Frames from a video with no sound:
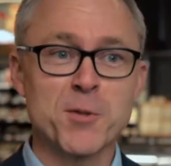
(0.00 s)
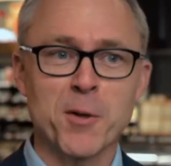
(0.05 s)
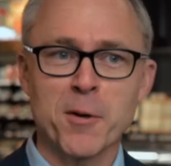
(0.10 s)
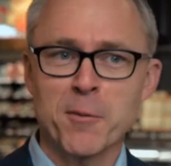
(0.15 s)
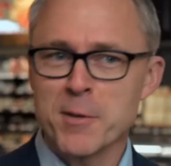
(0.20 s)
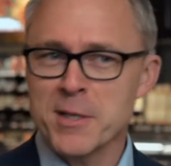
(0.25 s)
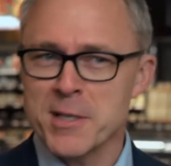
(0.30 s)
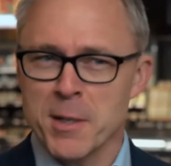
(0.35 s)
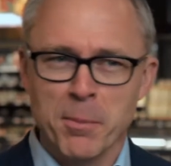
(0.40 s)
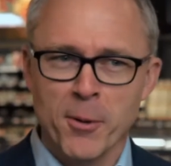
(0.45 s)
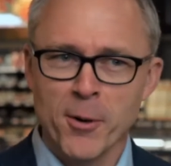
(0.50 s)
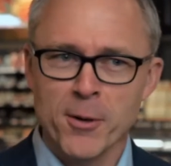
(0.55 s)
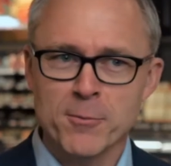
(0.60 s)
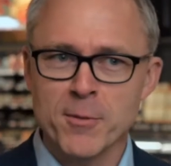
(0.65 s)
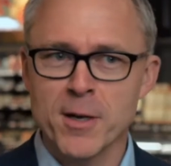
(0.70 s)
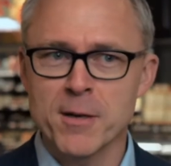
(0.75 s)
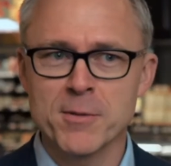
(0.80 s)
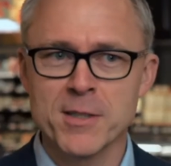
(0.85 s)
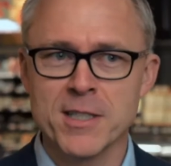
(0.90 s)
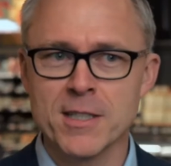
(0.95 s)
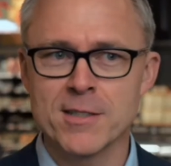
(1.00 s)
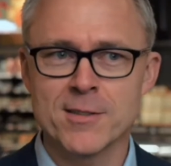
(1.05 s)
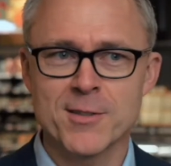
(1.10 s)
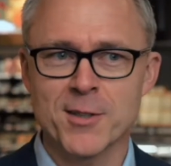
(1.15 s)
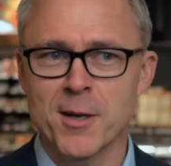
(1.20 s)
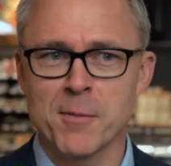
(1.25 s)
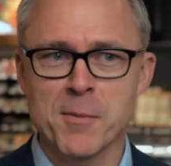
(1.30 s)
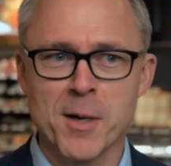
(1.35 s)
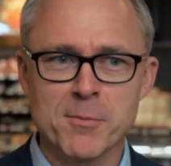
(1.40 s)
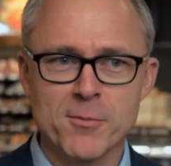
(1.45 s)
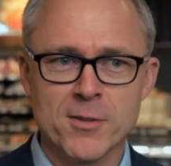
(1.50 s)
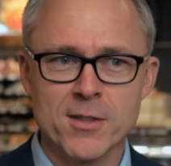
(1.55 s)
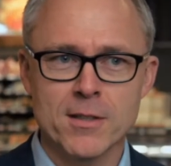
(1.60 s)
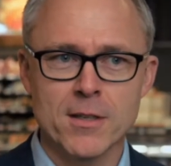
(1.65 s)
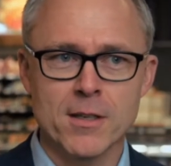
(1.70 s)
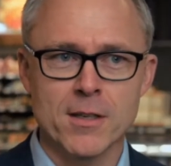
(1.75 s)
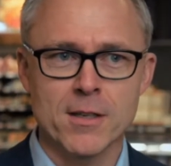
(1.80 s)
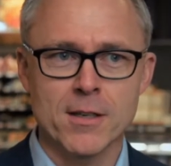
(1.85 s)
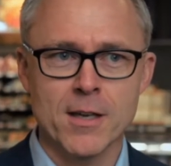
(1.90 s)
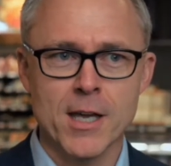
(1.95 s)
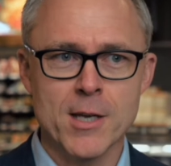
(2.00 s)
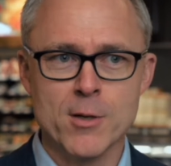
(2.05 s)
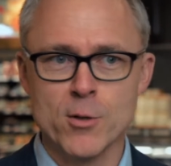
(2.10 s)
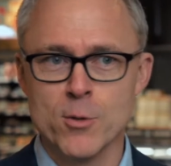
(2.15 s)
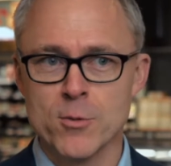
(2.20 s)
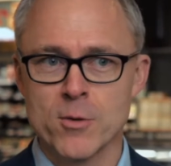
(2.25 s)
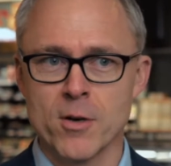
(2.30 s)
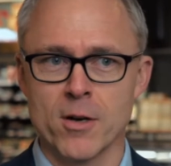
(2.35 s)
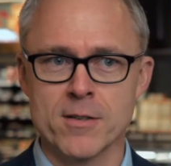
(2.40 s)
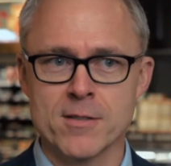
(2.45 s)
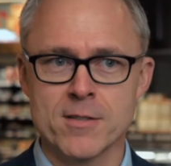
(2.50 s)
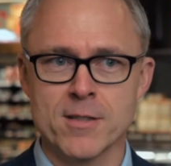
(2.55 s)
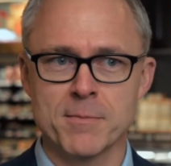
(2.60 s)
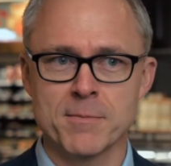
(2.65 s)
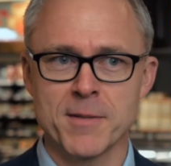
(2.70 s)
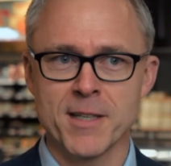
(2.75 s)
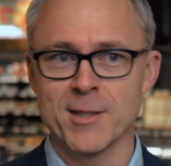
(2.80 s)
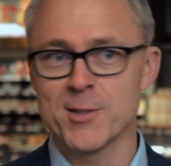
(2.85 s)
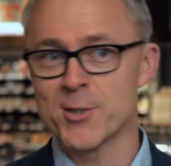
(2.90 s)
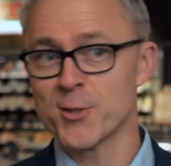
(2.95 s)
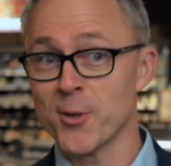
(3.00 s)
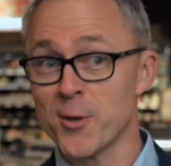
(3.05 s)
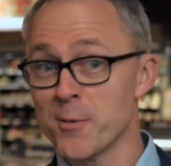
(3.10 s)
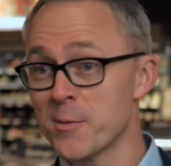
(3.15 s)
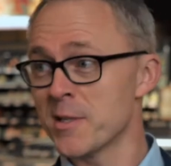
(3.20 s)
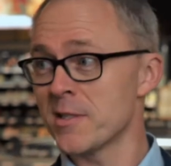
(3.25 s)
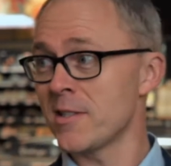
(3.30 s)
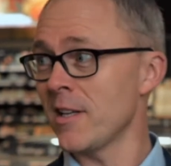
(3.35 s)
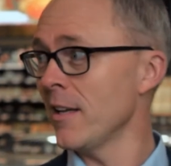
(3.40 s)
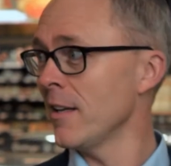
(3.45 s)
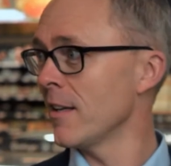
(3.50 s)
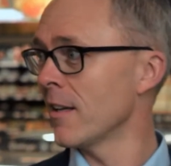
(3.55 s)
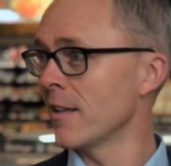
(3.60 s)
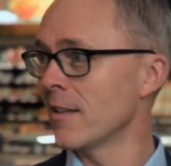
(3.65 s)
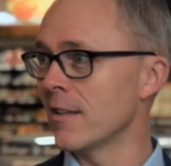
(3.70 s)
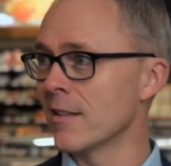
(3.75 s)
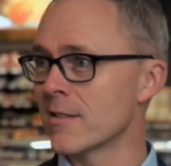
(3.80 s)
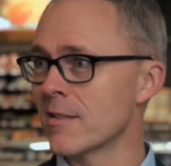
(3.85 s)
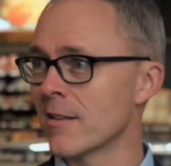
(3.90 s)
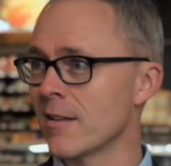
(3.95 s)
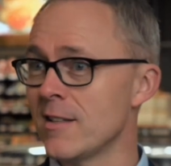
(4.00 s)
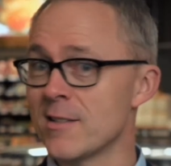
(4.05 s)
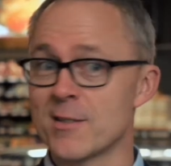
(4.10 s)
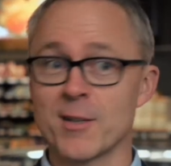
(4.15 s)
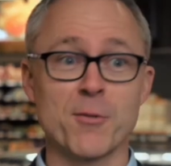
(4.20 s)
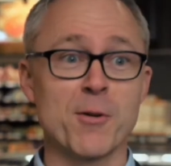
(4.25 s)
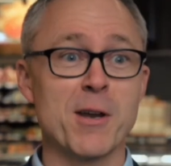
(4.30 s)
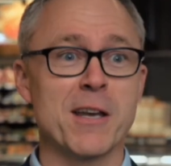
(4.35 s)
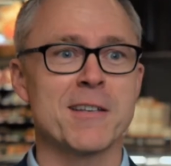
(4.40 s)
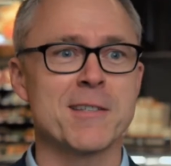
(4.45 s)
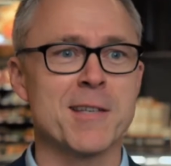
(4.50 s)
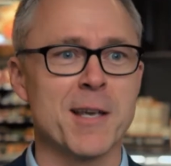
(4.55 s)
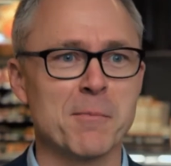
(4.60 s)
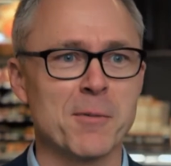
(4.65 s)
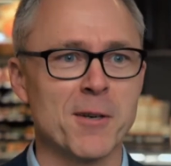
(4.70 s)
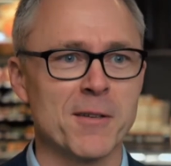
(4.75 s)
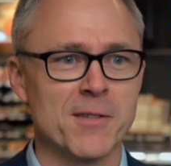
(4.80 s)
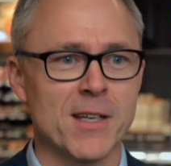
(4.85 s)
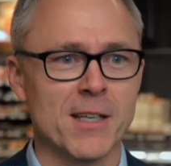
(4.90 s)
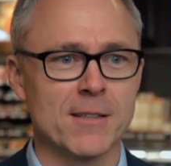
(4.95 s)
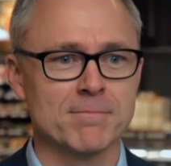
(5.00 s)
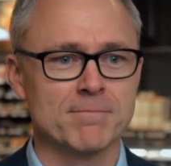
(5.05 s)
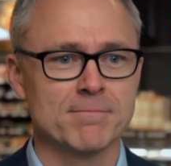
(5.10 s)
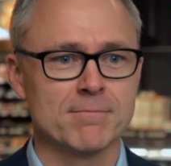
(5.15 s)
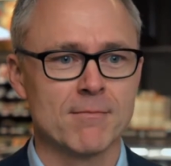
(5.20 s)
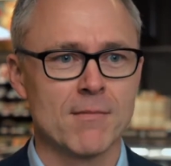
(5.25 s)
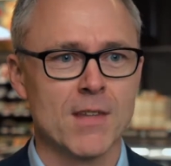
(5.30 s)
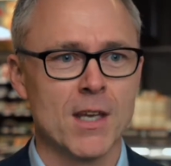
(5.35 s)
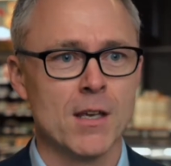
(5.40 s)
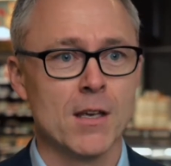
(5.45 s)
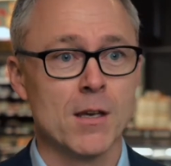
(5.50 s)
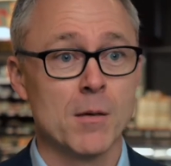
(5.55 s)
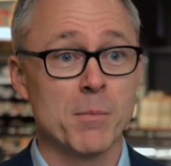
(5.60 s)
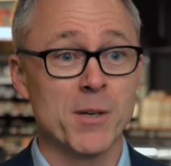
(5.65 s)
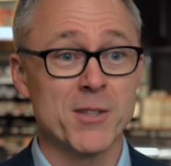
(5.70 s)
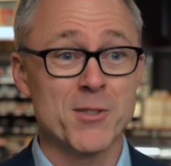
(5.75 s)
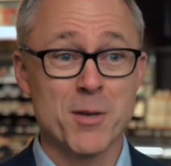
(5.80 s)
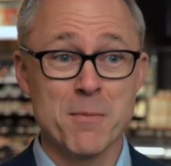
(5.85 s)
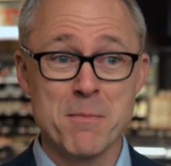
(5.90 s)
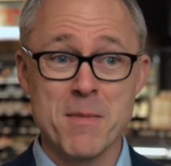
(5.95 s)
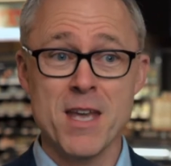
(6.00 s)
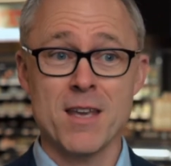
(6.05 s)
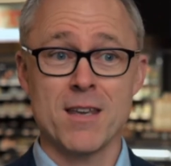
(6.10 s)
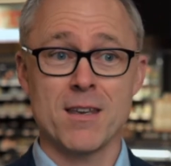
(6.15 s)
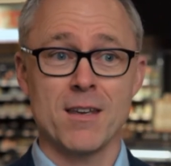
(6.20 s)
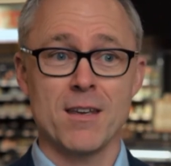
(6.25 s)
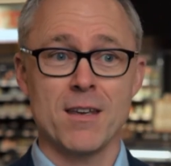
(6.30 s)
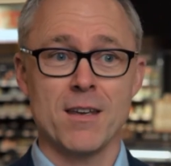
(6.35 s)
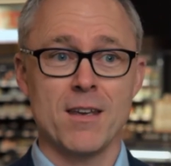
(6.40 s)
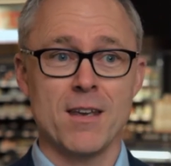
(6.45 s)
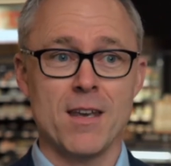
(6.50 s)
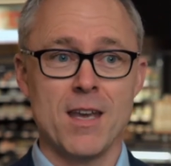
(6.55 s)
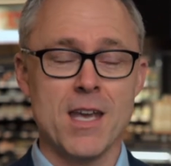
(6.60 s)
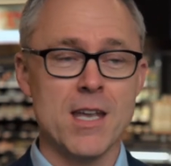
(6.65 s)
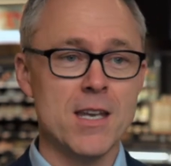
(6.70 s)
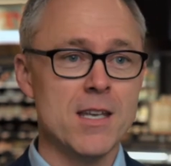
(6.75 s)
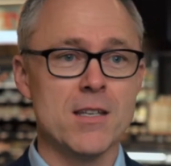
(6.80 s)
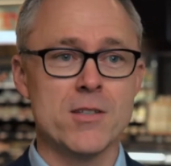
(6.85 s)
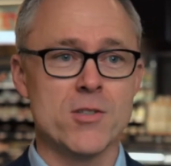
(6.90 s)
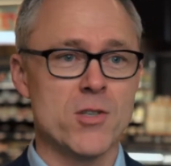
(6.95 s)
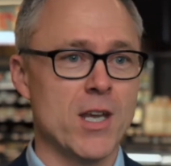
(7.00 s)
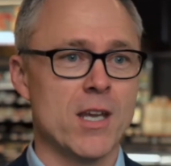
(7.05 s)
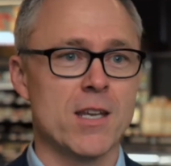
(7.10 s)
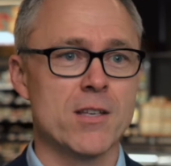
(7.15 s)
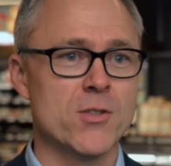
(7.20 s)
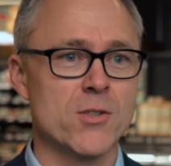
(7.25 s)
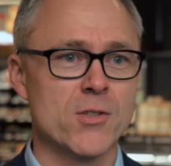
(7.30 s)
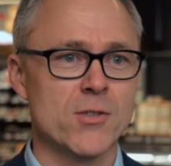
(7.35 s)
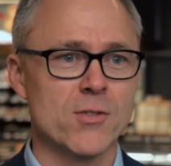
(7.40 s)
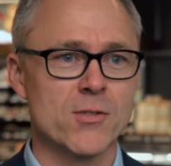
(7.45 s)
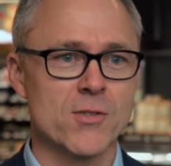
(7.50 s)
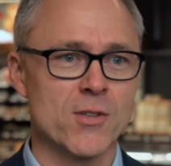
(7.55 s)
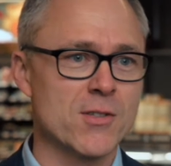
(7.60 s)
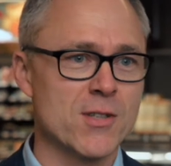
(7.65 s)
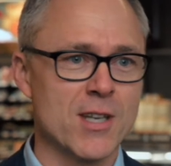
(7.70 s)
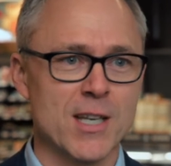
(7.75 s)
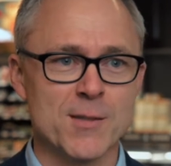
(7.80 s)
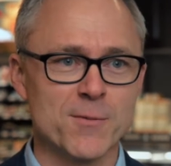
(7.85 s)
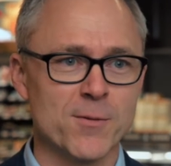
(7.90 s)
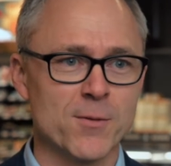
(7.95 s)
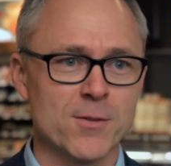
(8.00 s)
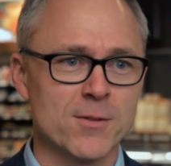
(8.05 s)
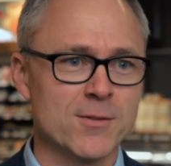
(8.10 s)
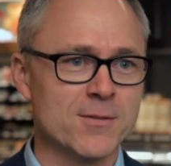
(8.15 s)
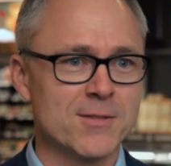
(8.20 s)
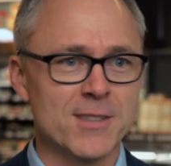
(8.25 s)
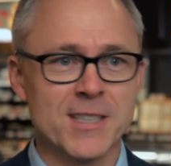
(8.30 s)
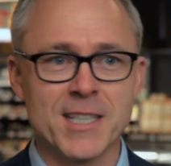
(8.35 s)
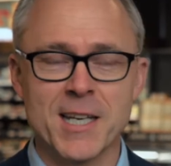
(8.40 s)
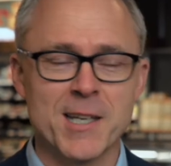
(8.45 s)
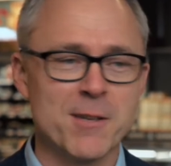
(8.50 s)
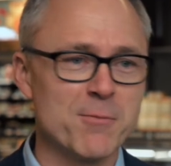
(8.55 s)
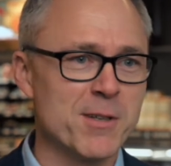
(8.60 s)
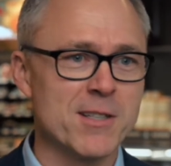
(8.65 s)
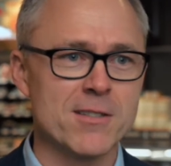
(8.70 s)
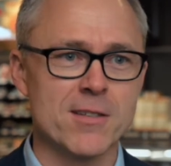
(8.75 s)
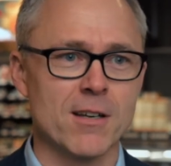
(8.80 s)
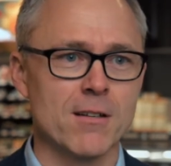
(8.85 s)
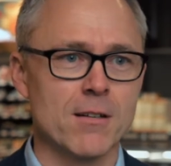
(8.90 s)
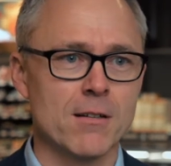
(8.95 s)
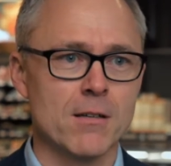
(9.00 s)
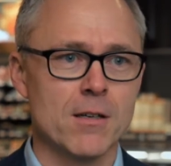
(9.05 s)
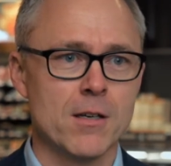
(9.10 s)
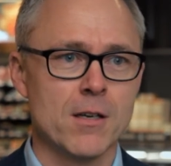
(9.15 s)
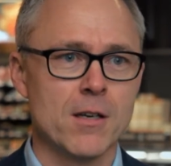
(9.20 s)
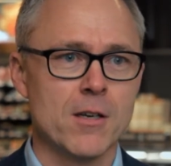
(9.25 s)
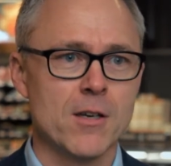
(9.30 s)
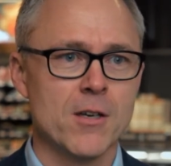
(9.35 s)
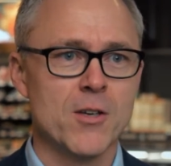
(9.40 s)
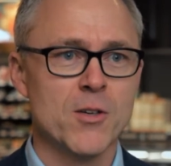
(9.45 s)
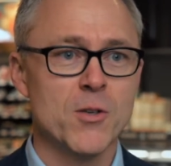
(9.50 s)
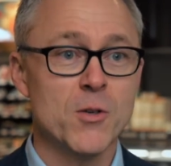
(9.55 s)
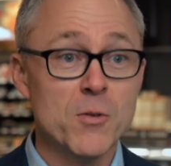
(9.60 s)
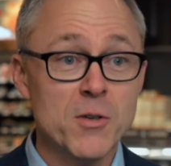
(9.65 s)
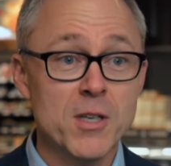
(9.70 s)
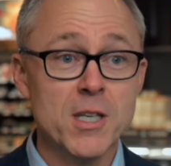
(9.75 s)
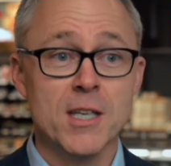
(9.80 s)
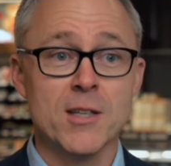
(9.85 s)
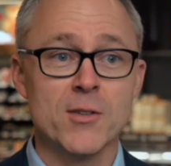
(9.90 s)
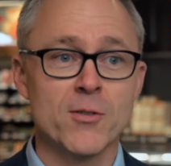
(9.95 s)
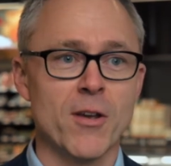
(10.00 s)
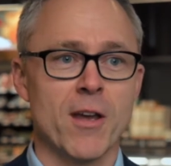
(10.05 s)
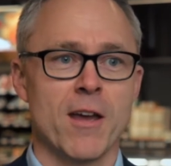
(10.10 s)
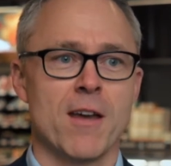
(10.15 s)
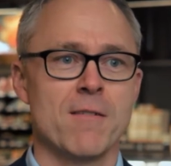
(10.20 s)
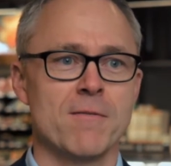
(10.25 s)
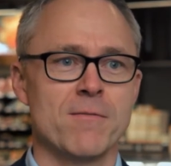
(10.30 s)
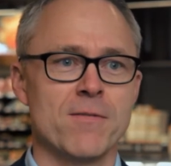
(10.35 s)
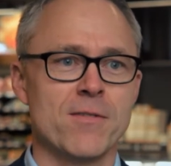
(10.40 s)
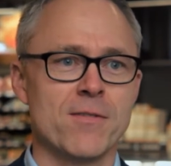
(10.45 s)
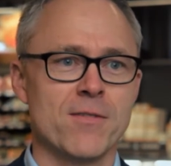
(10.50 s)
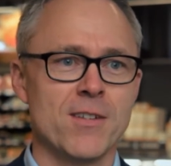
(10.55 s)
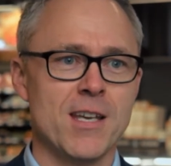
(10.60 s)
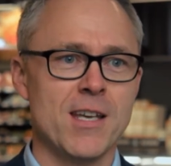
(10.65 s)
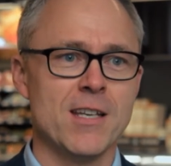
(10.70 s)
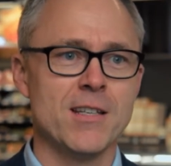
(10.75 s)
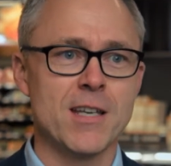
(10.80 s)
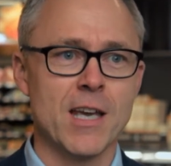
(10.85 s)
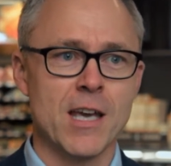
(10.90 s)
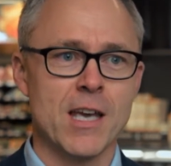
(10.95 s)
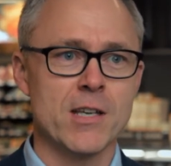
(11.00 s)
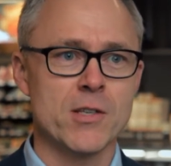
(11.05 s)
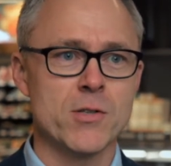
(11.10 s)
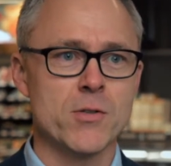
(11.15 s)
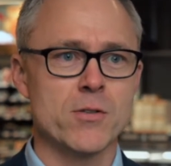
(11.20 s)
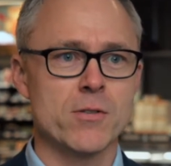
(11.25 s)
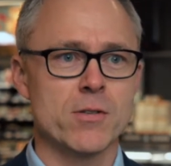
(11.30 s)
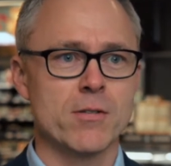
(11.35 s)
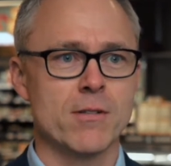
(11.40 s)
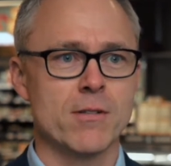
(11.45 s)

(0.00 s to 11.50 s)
sort of reached a point where we needed to come up with a, a new concept, and the store we're standing in is a, is a great example of that. But to make any change successful in any retailer, you need to have engaged